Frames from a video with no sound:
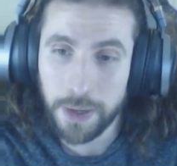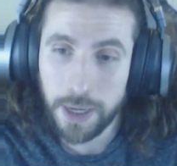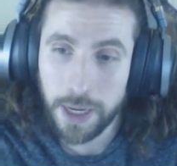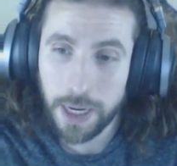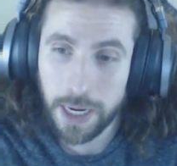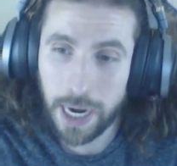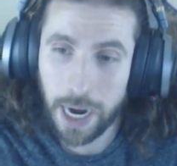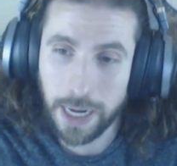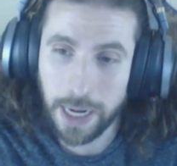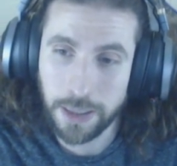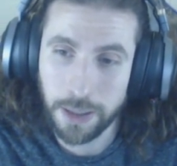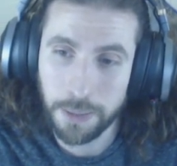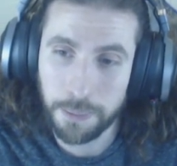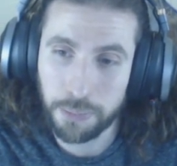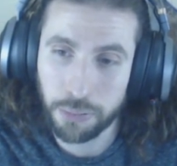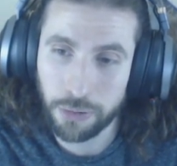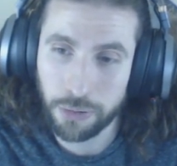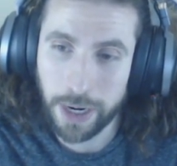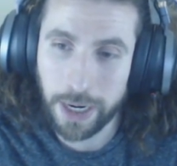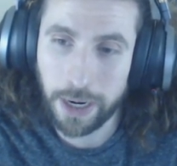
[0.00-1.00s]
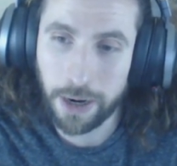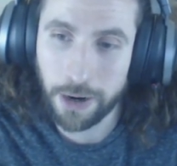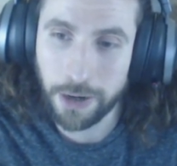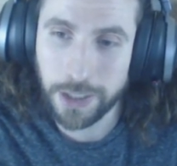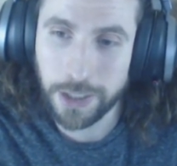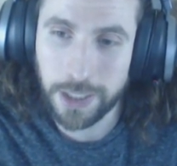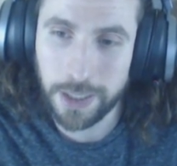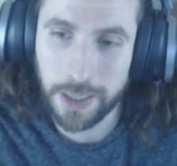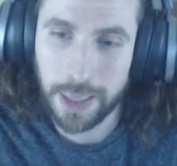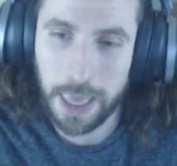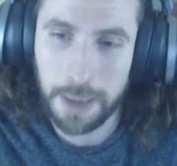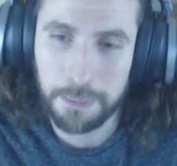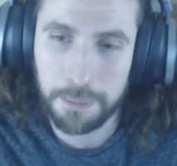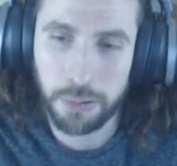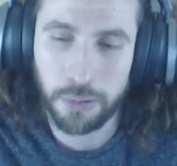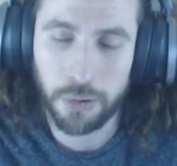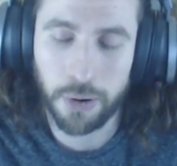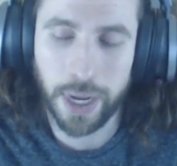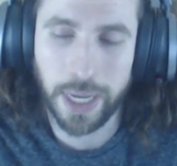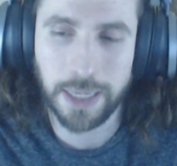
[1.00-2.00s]
kind of bring her to that
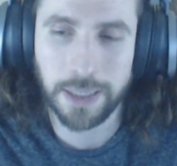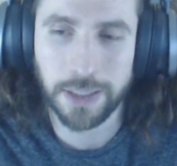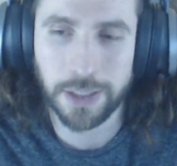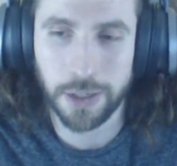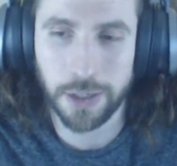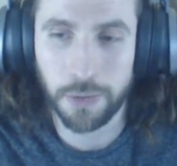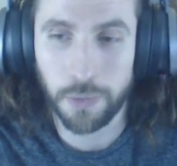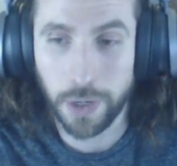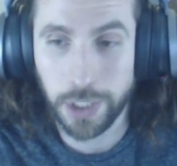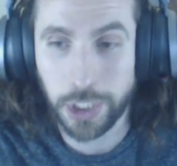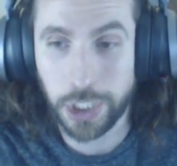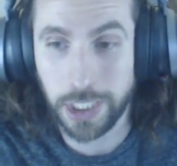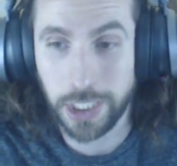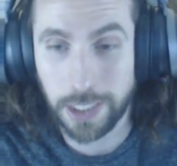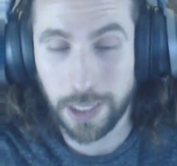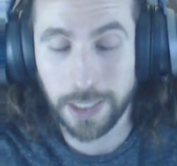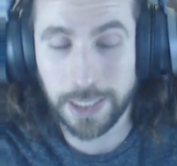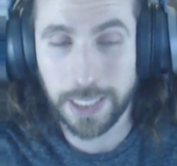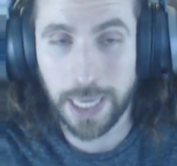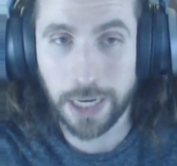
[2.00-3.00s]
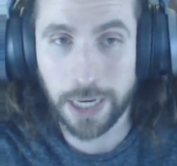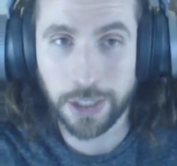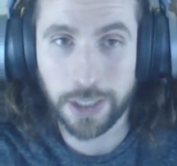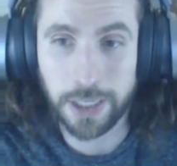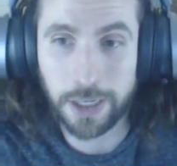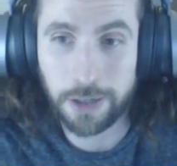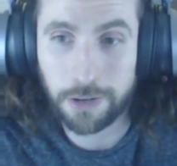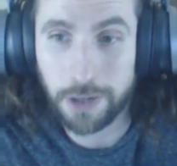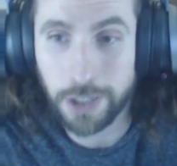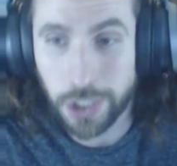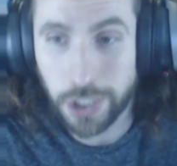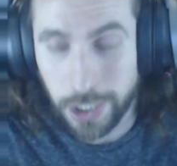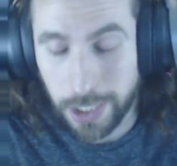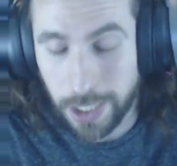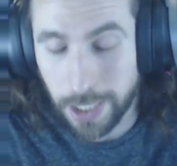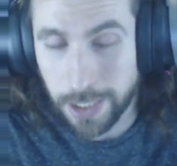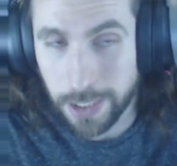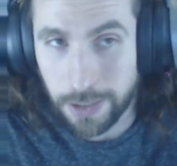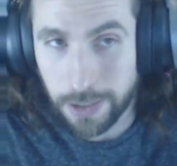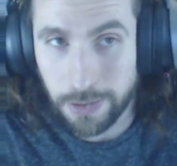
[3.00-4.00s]
point, so when she does actually crit, she
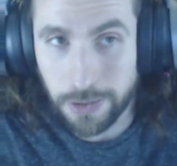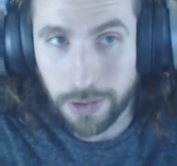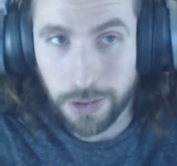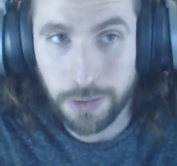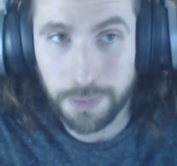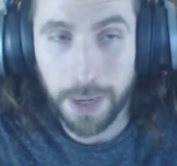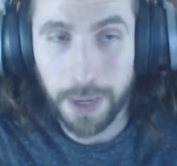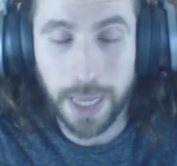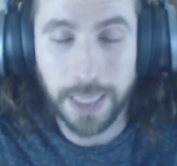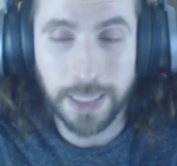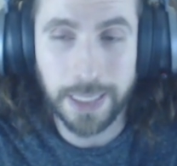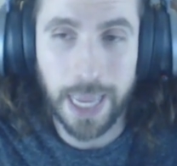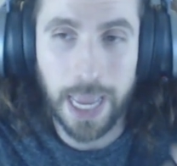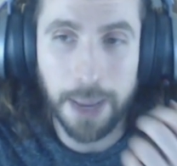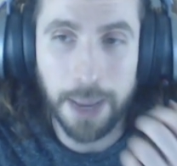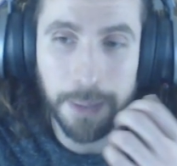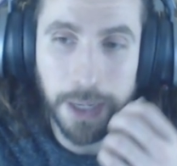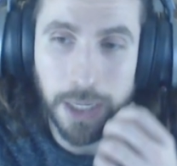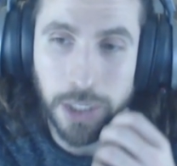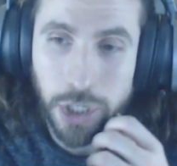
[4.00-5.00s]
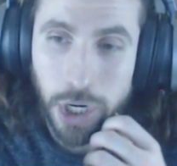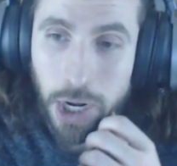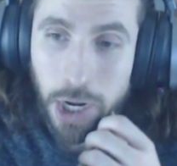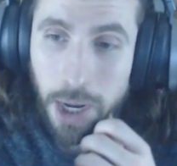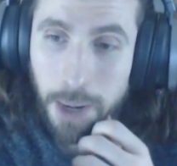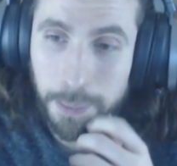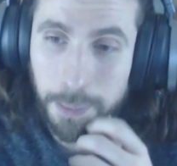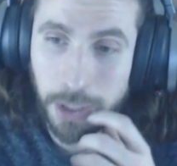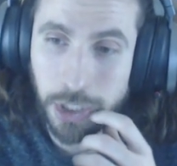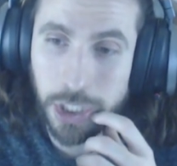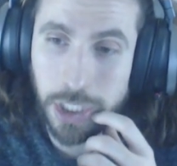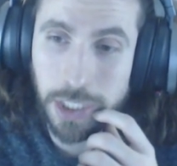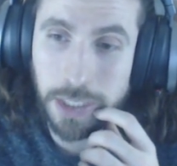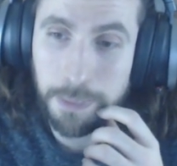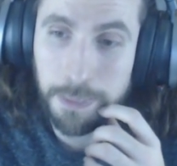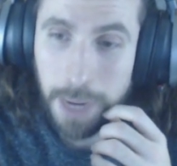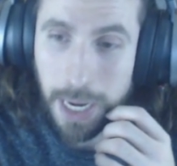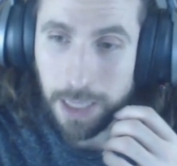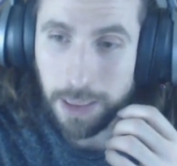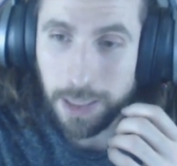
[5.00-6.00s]
doesn't do too bad damage, but she's
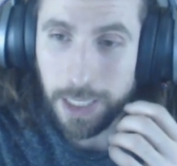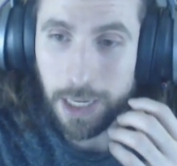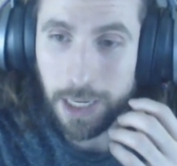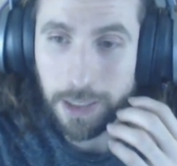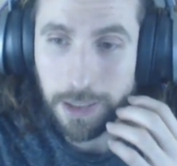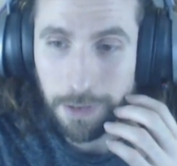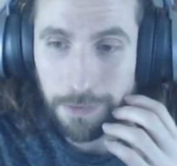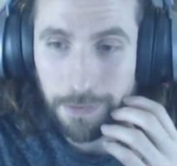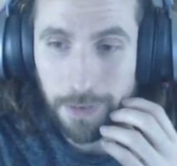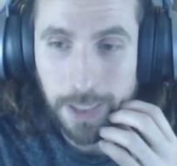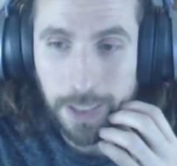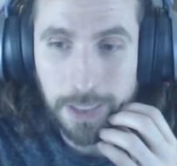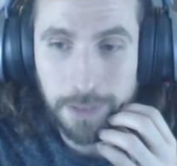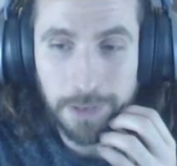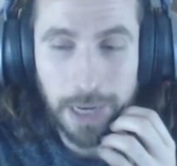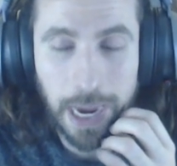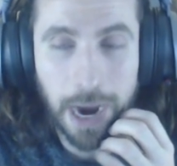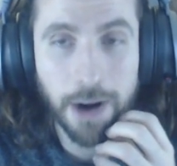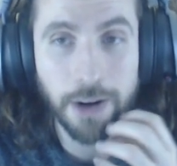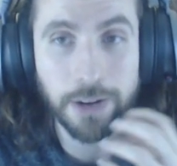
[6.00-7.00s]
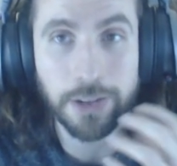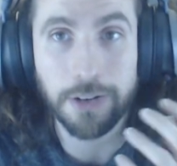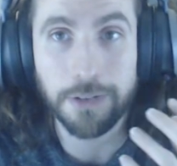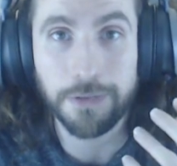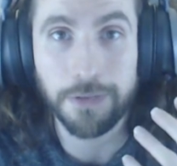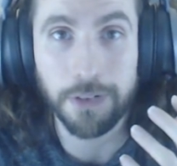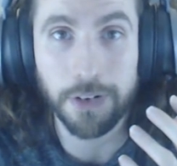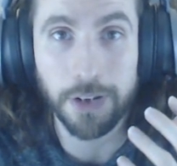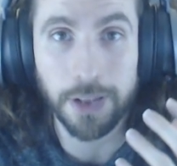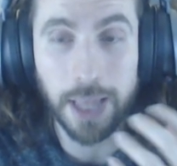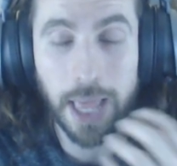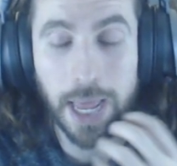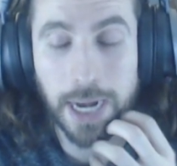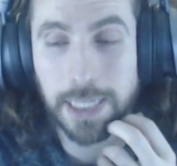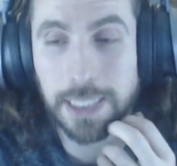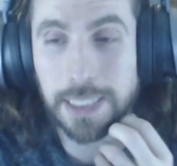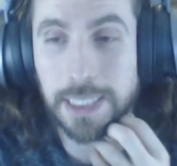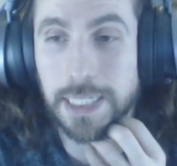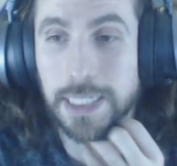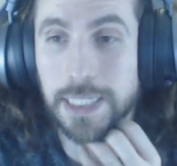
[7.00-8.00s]
mainly a defensive character for a lot of
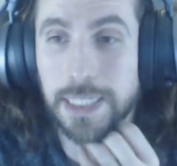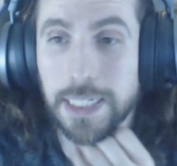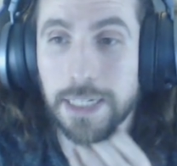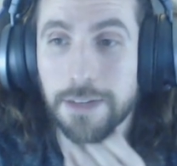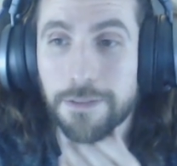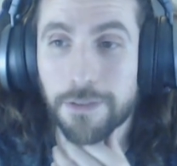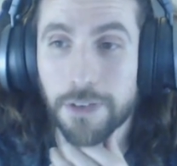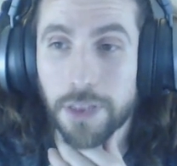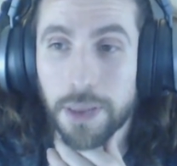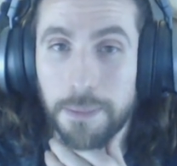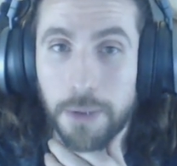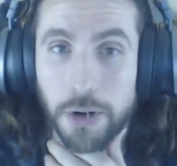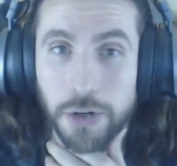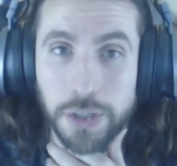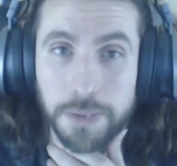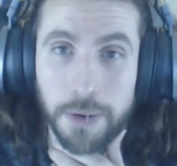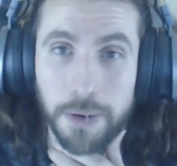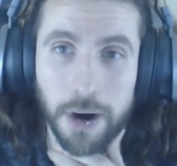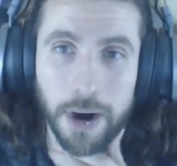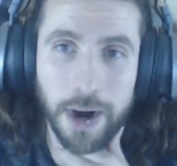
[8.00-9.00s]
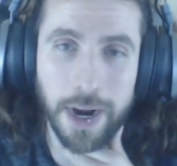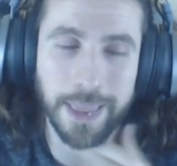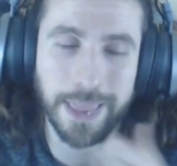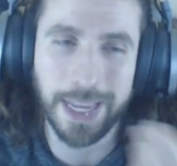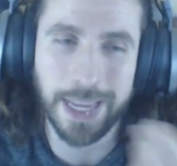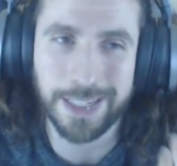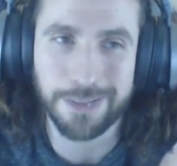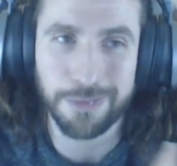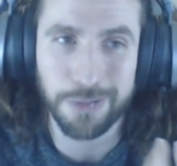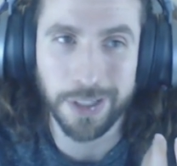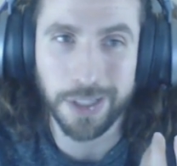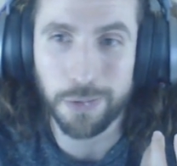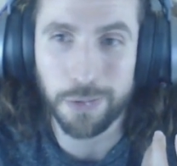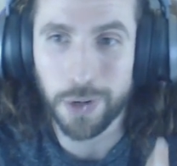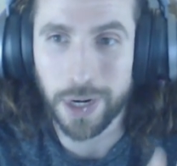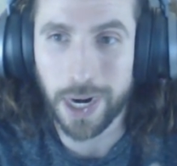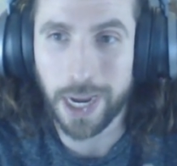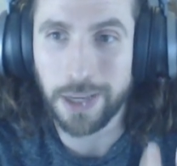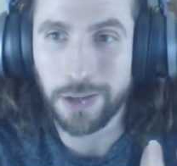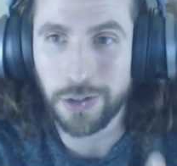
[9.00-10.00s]
CC for the most part, and that's really
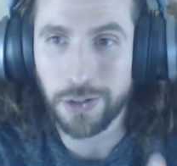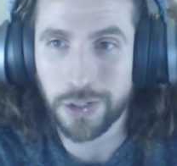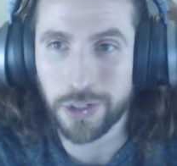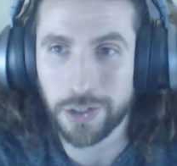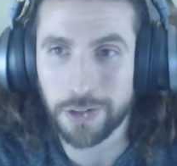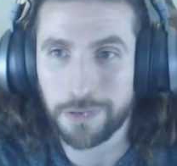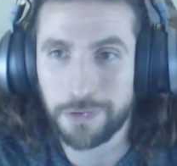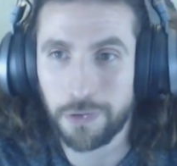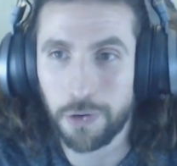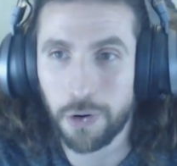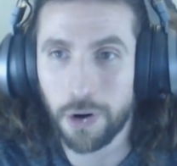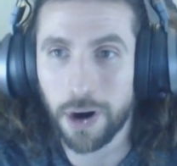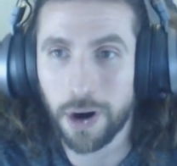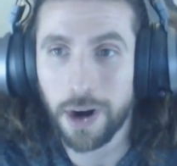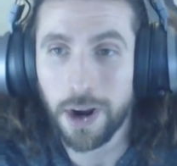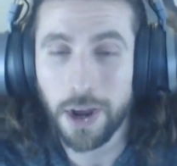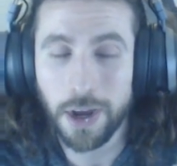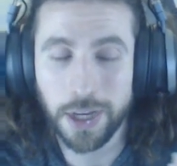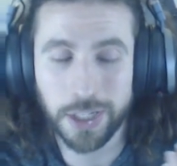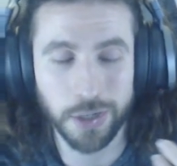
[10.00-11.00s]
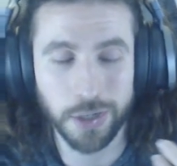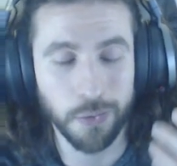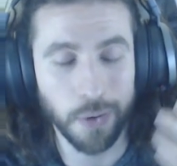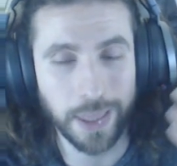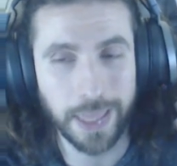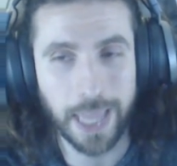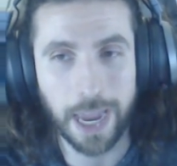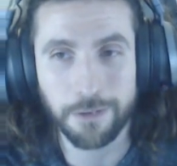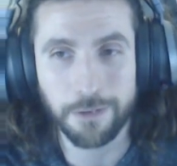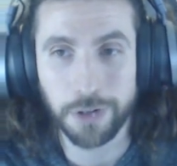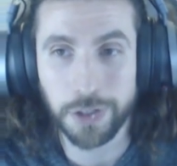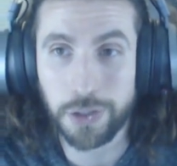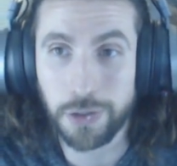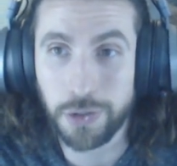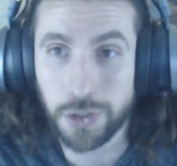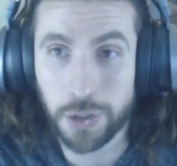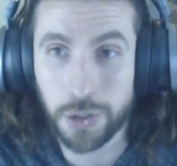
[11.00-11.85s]
what I use her for. So when that reduced